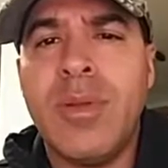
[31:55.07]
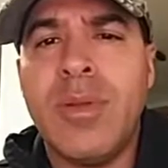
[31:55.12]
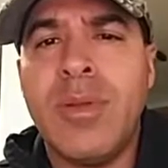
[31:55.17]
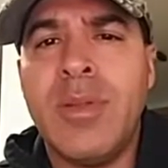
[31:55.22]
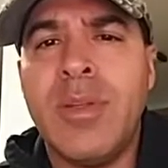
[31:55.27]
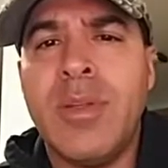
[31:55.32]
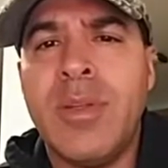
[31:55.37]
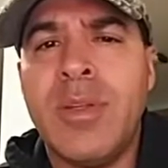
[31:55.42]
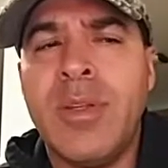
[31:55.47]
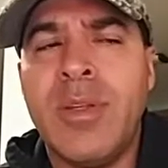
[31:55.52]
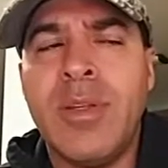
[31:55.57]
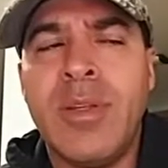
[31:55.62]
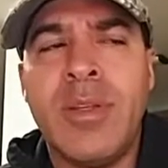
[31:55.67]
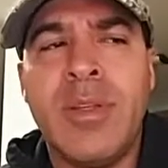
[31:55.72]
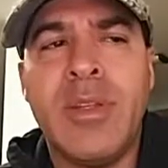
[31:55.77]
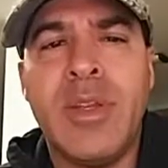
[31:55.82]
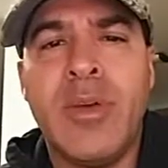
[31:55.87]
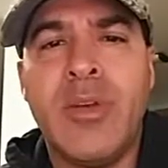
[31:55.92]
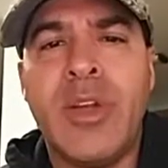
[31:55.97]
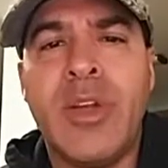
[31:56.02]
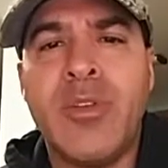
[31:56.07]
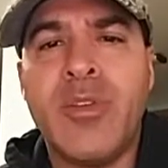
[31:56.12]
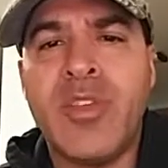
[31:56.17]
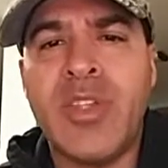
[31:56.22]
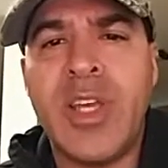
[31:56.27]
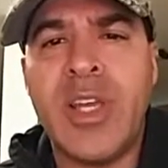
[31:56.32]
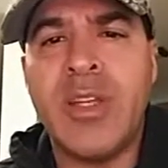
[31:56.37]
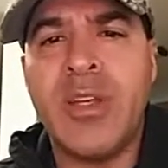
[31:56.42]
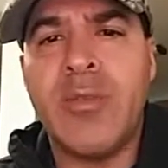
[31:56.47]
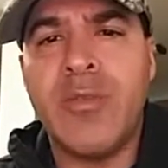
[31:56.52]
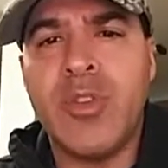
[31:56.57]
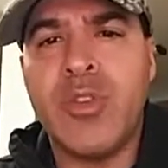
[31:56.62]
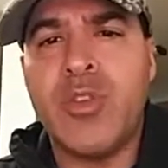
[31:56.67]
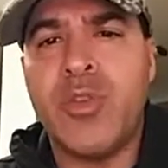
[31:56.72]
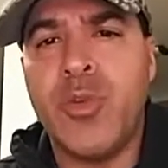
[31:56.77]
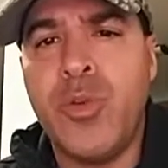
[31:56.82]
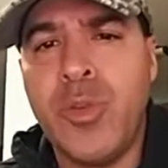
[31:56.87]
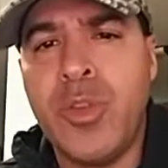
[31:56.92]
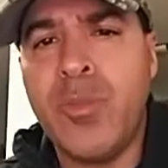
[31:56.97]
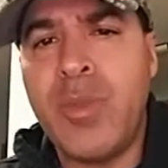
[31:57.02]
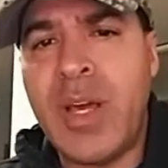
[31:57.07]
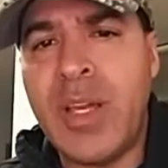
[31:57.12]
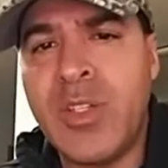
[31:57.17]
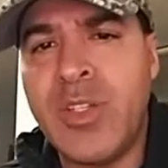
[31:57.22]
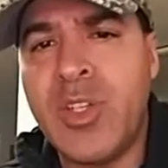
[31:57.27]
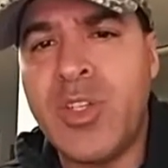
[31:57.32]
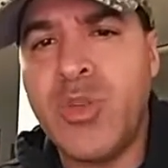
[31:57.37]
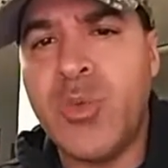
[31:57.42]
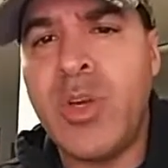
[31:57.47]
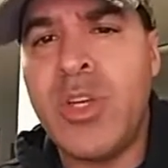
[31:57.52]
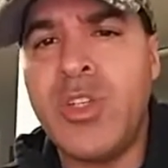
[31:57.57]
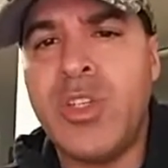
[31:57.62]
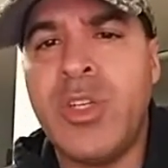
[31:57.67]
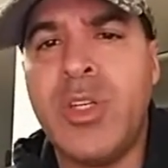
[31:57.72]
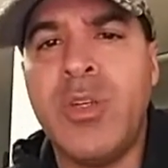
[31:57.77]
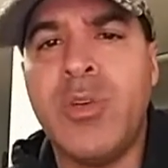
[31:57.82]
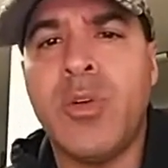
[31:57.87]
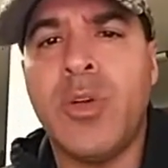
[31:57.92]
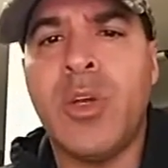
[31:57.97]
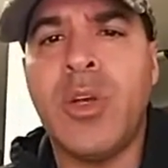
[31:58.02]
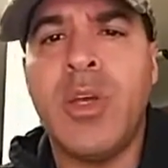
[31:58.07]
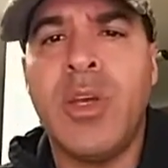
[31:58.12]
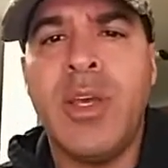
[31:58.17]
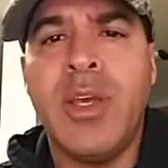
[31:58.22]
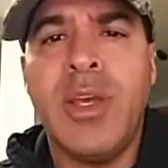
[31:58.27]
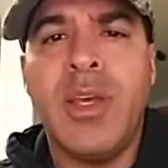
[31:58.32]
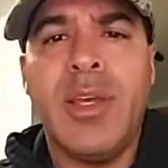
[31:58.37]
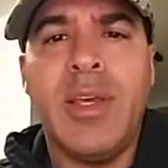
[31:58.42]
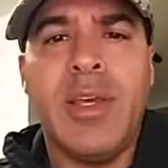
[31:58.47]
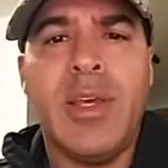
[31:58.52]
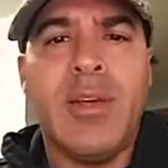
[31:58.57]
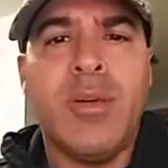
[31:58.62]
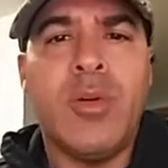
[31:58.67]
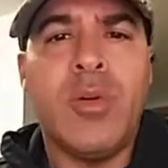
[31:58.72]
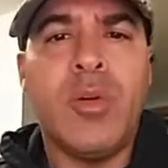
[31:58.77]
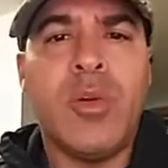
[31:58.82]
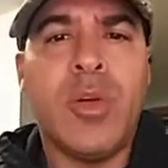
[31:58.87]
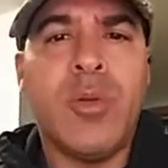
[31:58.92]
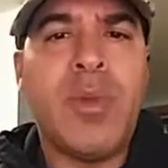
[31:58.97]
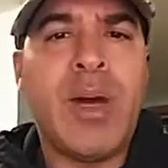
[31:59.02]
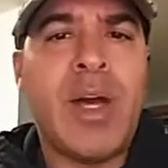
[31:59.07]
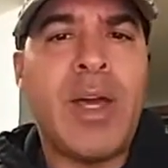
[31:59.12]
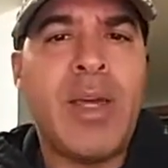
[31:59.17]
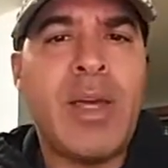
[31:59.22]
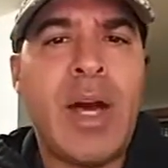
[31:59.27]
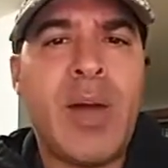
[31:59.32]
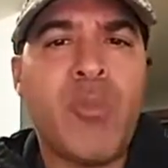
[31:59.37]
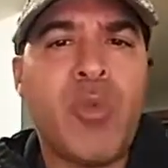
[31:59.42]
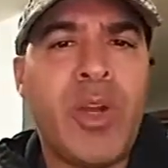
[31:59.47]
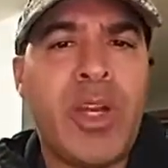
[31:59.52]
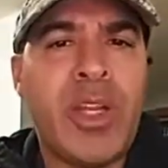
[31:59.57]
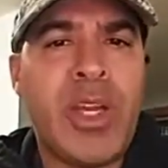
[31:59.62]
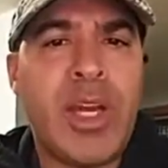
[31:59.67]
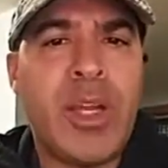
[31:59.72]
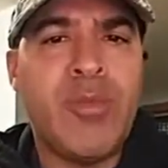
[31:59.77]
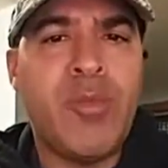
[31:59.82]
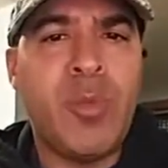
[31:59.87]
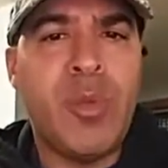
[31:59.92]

an understanding of the truth about a situation, or am I operating out of